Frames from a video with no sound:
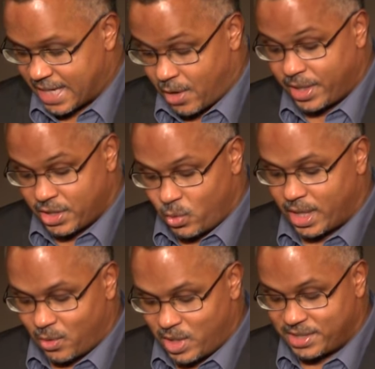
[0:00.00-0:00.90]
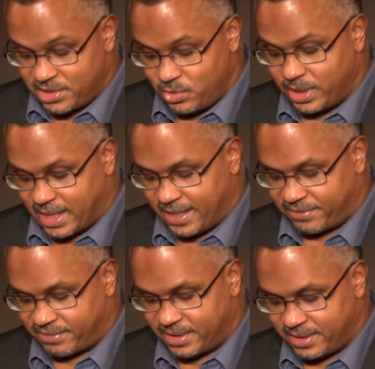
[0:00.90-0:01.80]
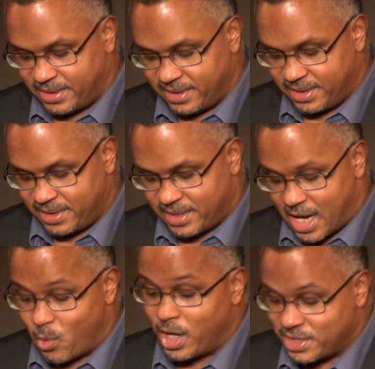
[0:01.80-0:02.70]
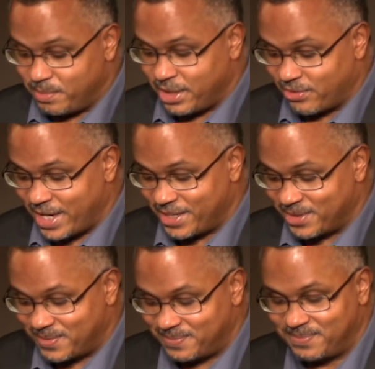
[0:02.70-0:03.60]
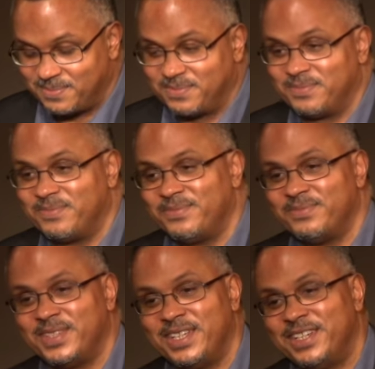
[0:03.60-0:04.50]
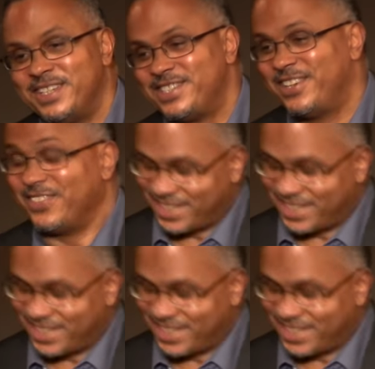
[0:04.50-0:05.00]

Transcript: now I know what I want to do in life. I want to be a writer." So,